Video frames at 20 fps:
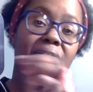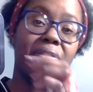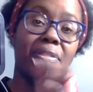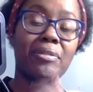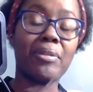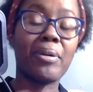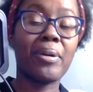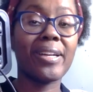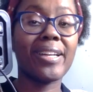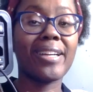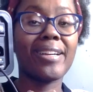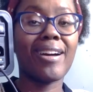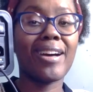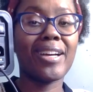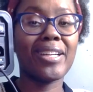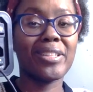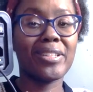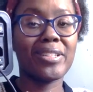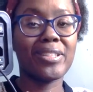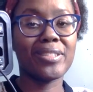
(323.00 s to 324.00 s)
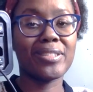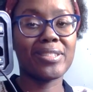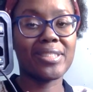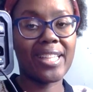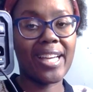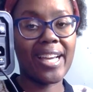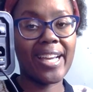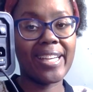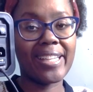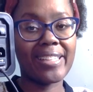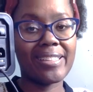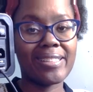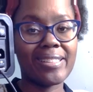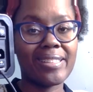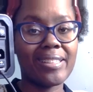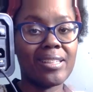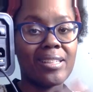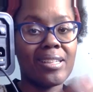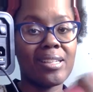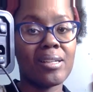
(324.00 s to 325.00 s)
if you've already got your light
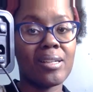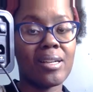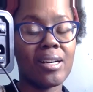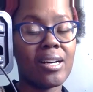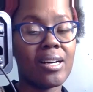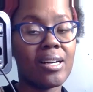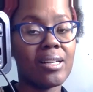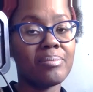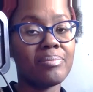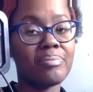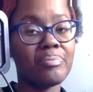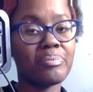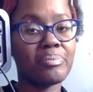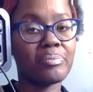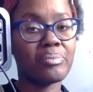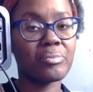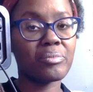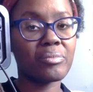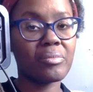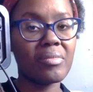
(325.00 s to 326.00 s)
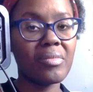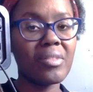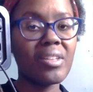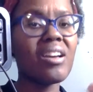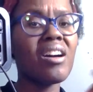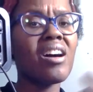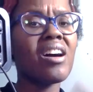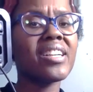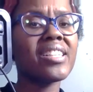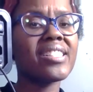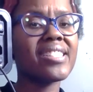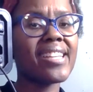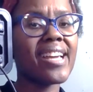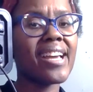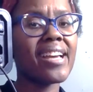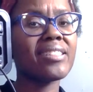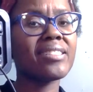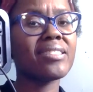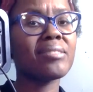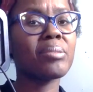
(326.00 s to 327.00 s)
on a
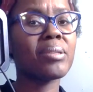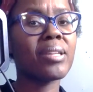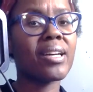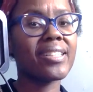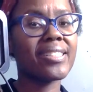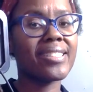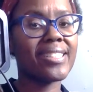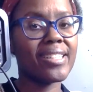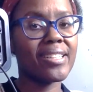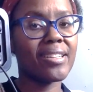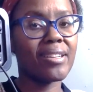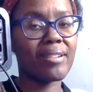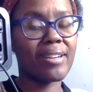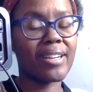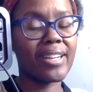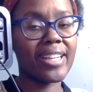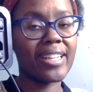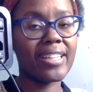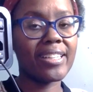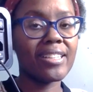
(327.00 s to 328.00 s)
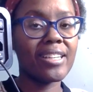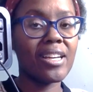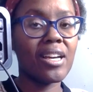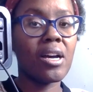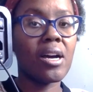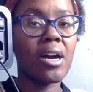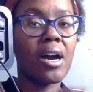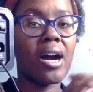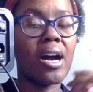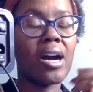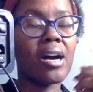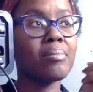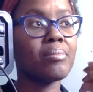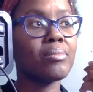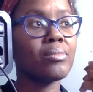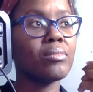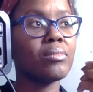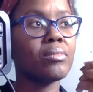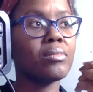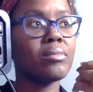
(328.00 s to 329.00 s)
stand and plugged in already,
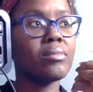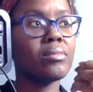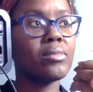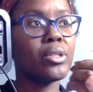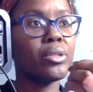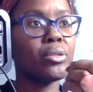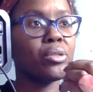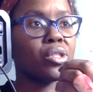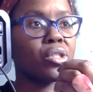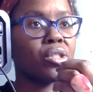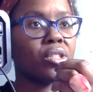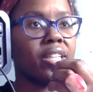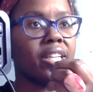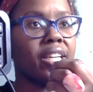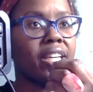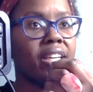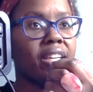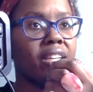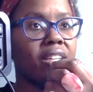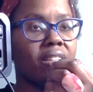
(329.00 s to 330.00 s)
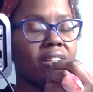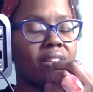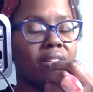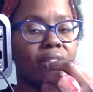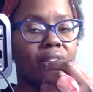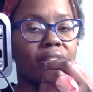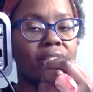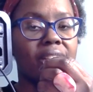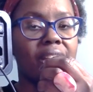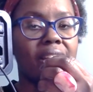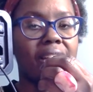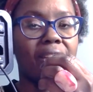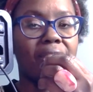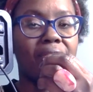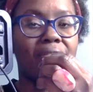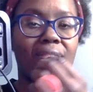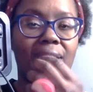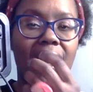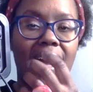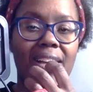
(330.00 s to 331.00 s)
usually there's like a
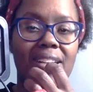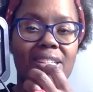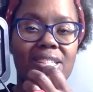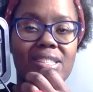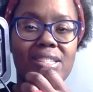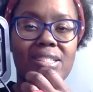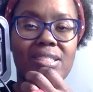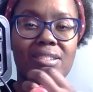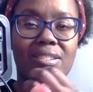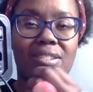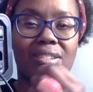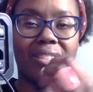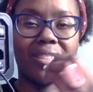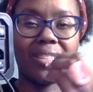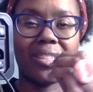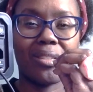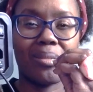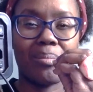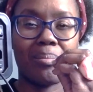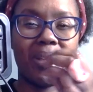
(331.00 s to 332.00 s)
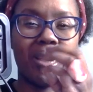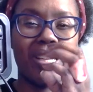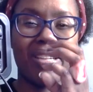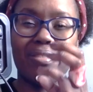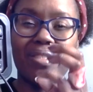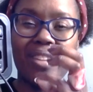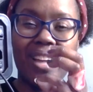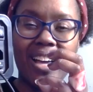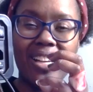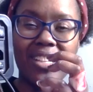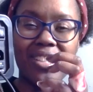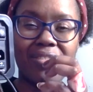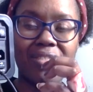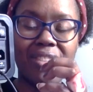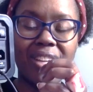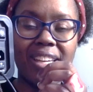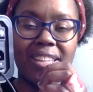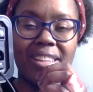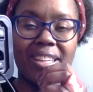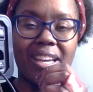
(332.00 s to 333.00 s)
flash or a little mini flash of
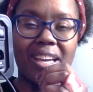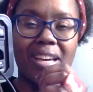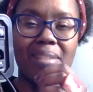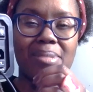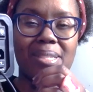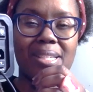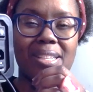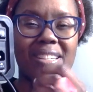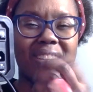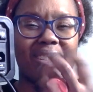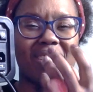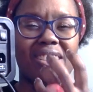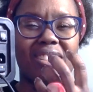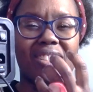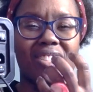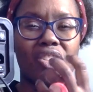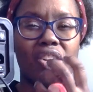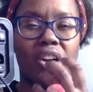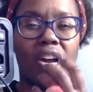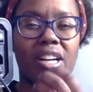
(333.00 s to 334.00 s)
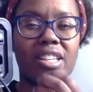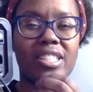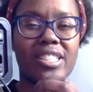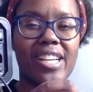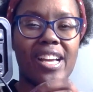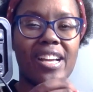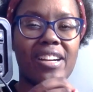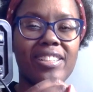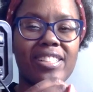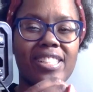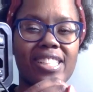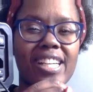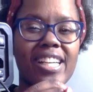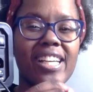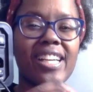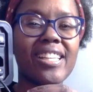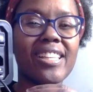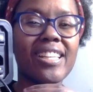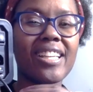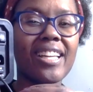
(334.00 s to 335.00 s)
light that comes in. It's just charged
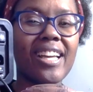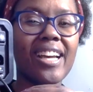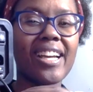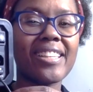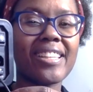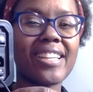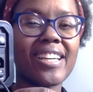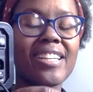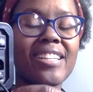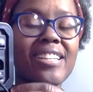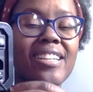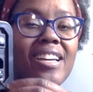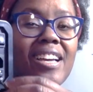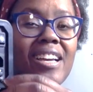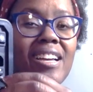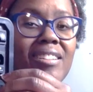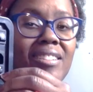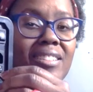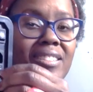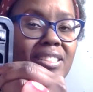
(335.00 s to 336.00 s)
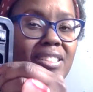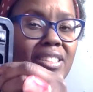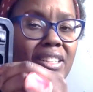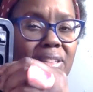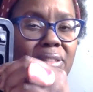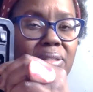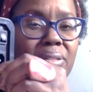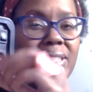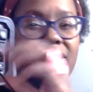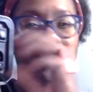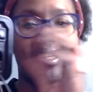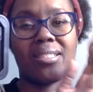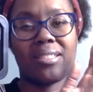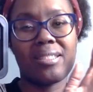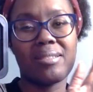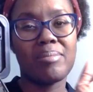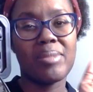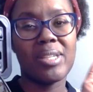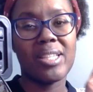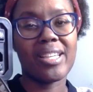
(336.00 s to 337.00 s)
energy in the light that, you know, it
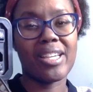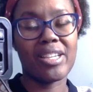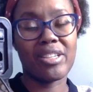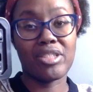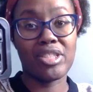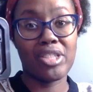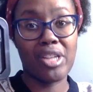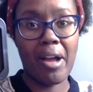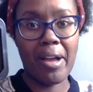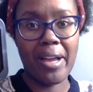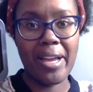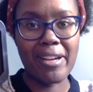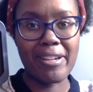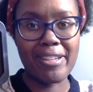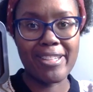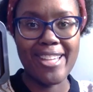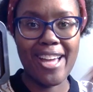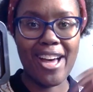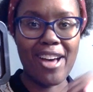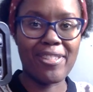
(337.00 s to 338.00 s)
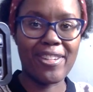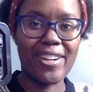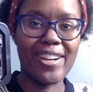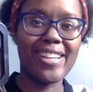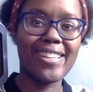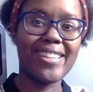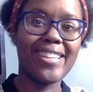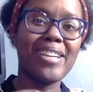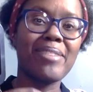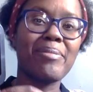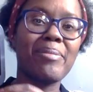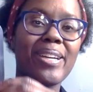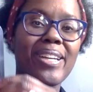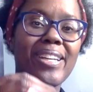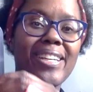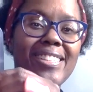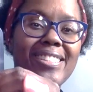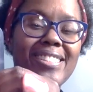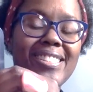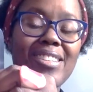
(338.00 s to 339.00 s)
doesn't mean that you're shocking yourself or anything, but
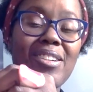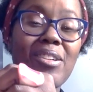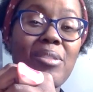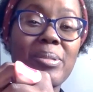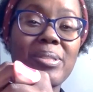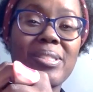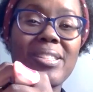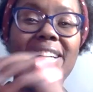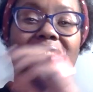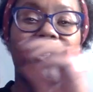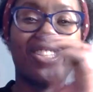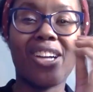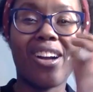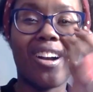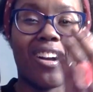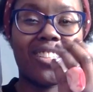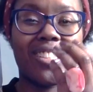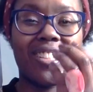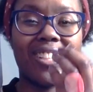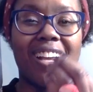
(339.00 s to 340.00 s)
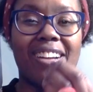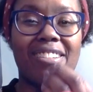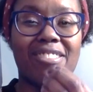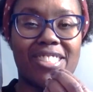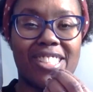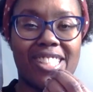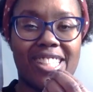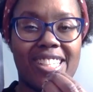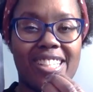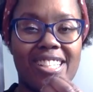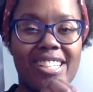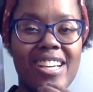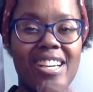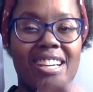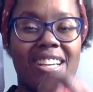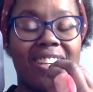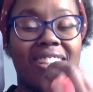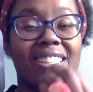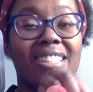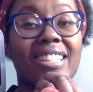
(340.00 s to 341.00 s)
it's almost like charged energy
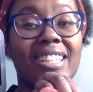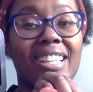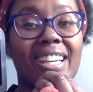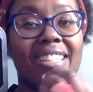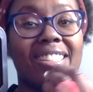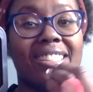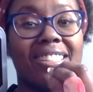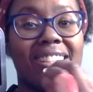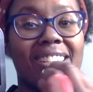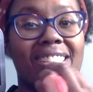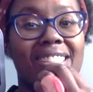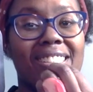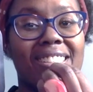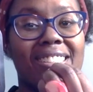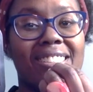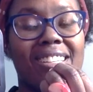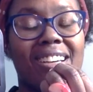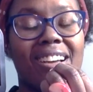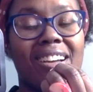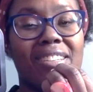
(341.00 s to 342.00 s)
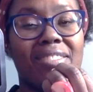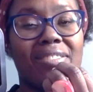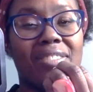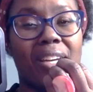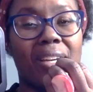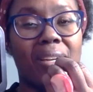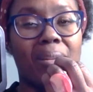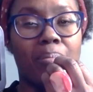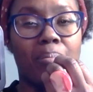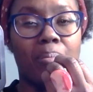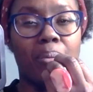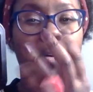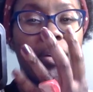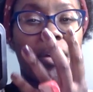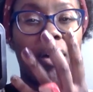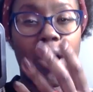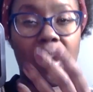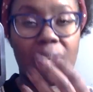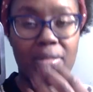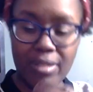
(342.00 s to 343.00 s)
in the light that is kind of like put
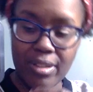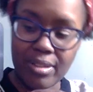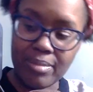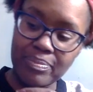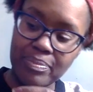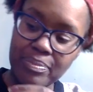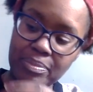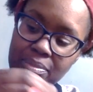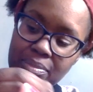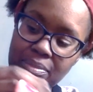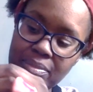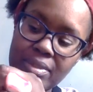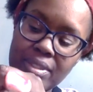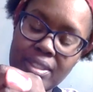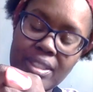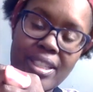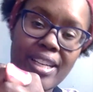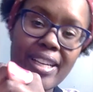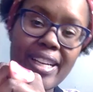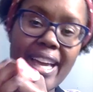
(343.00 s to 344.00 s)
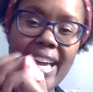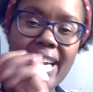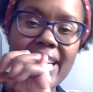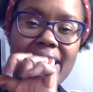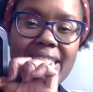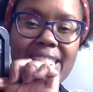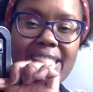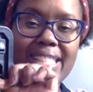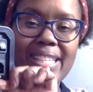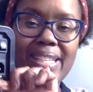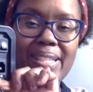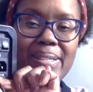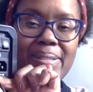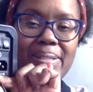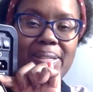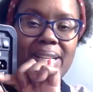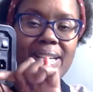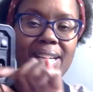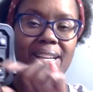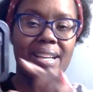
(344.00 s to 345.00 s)
off. Okay,
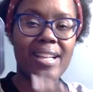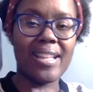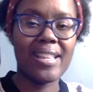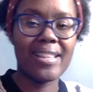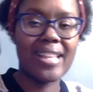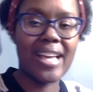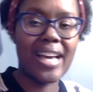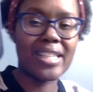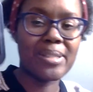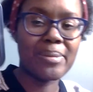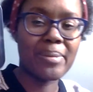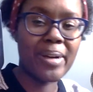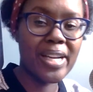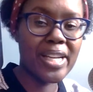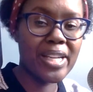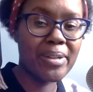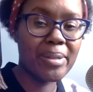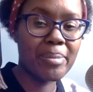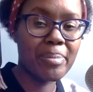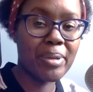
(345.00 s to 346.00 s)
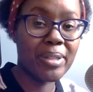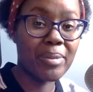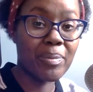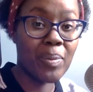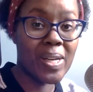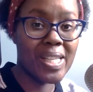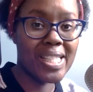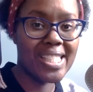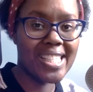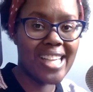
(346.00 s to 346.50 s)
so that's where you would put one